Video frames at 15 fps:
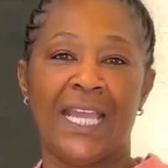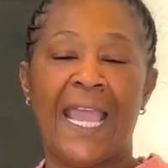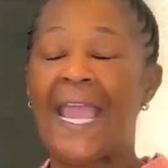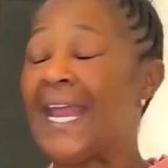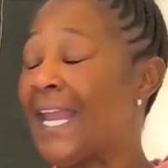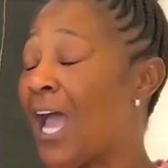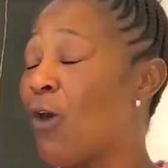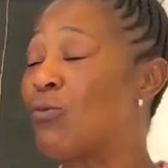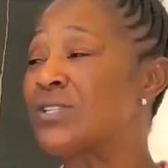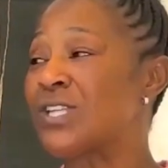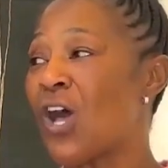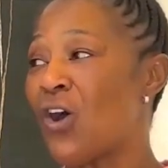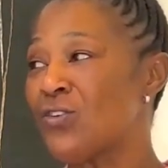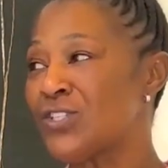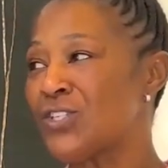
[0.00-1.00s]
And I was
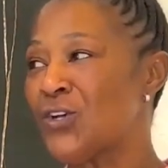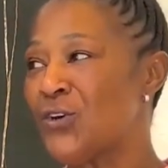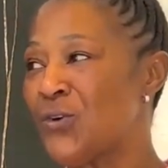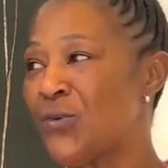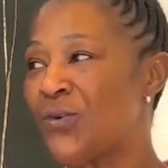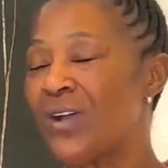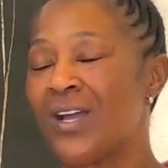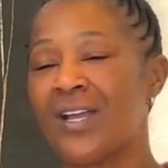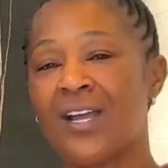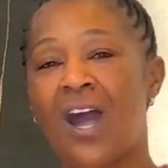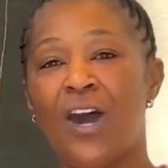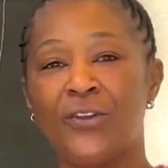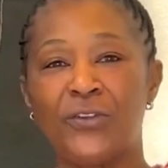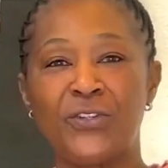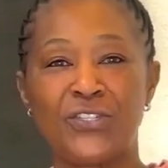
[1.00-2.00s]
also
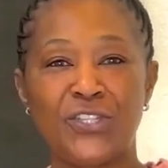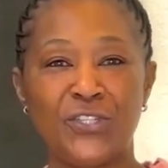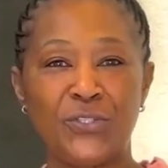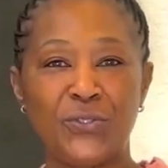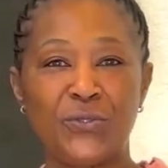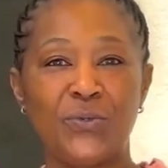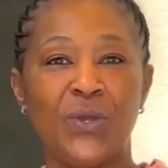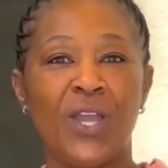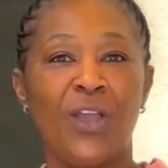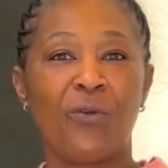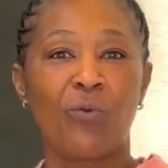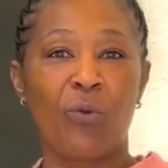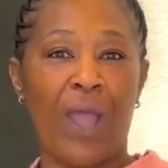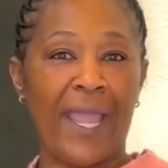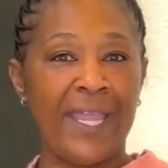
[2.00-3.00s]
honored to
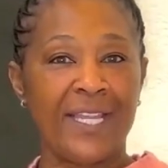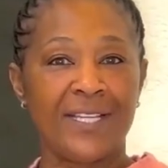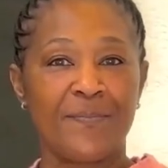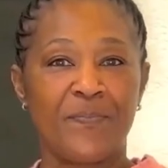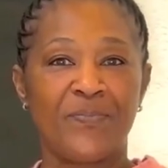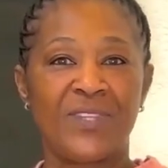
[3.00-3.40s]
write